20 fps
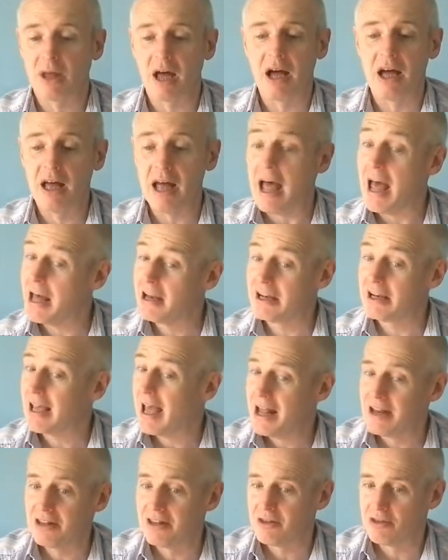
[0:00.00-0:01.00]
And
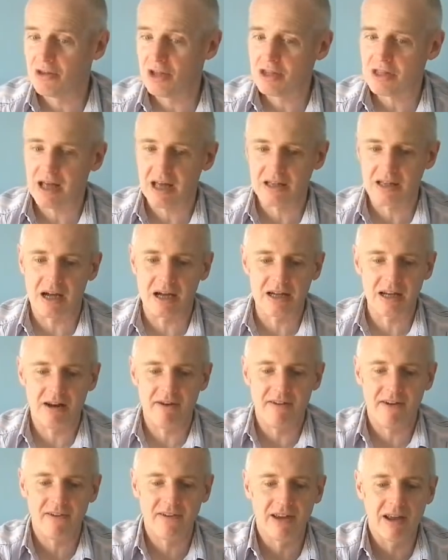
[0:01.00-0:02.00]
again, that idea
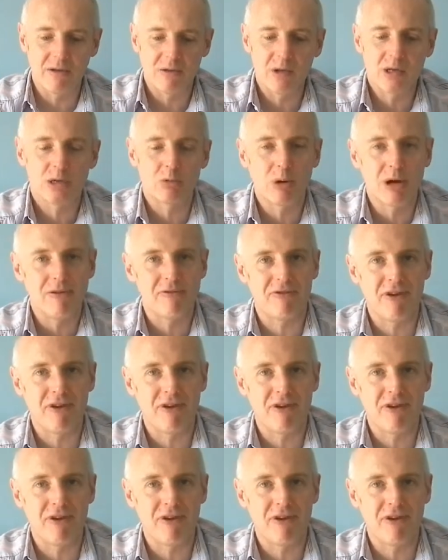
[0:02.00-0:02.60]
of having it with sweet,